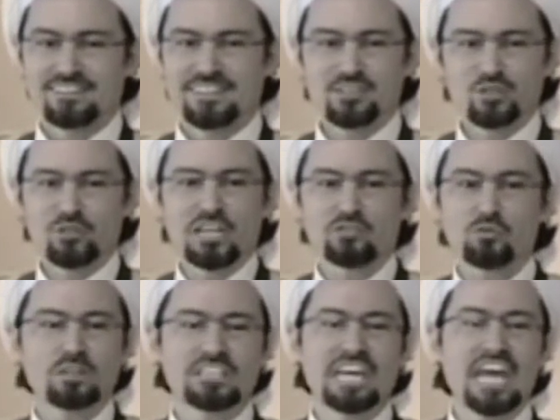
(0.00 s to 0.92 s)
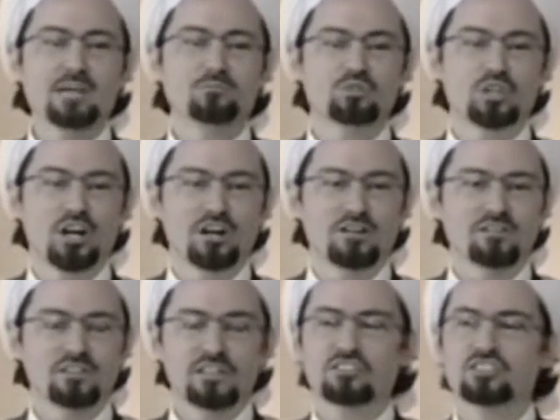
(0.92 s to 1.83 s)
That's what games are.
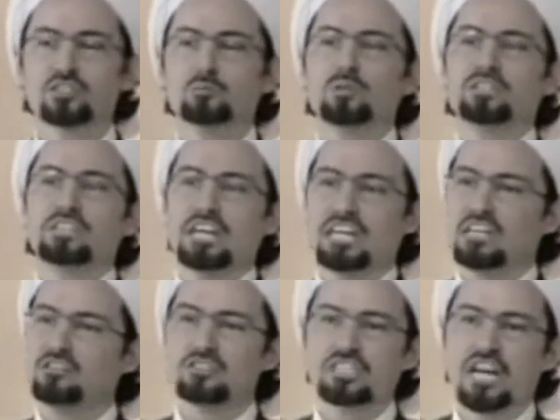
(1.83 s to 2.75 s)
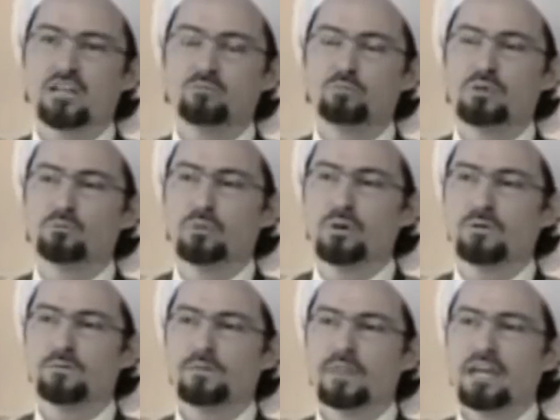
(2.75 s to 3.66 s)
They're simply to entertain
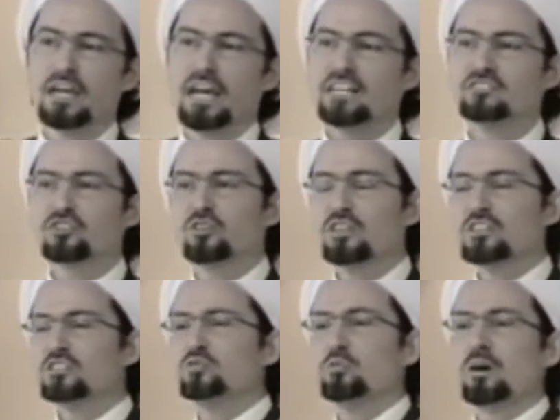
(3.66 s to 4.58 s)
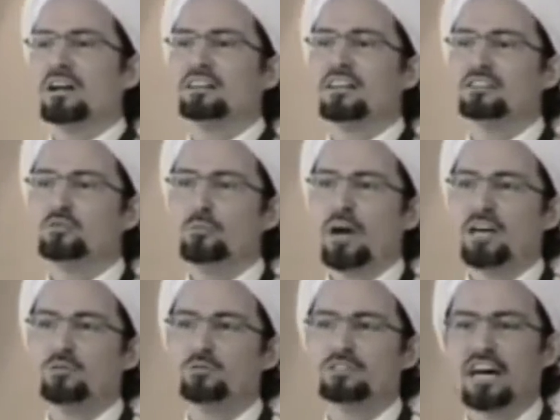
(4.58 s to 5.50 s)
people. And so this is what Allah
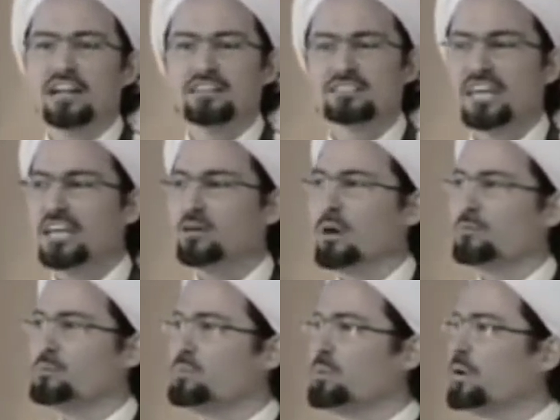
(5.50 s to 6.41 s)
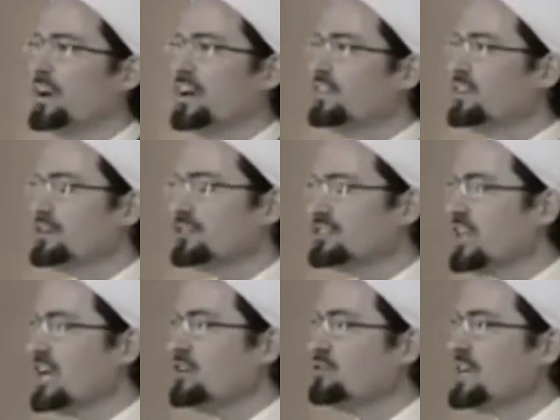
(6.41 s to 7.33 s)
subhanahu wa ta'ala is saying about people. They're in a
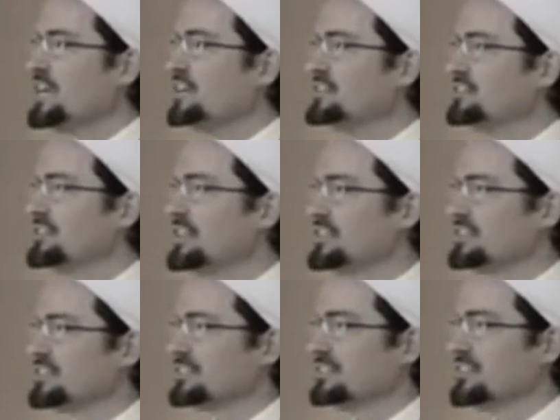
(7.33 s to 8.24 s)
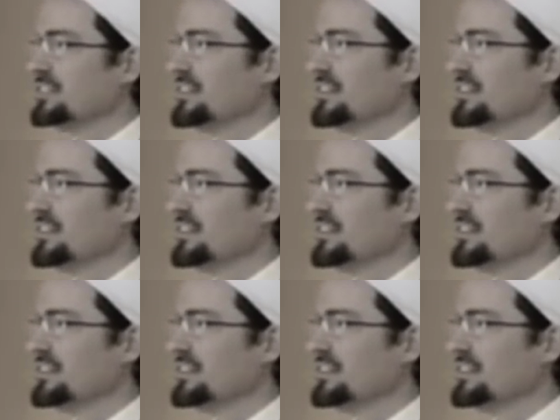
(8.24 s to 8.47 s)
state of heedlessness.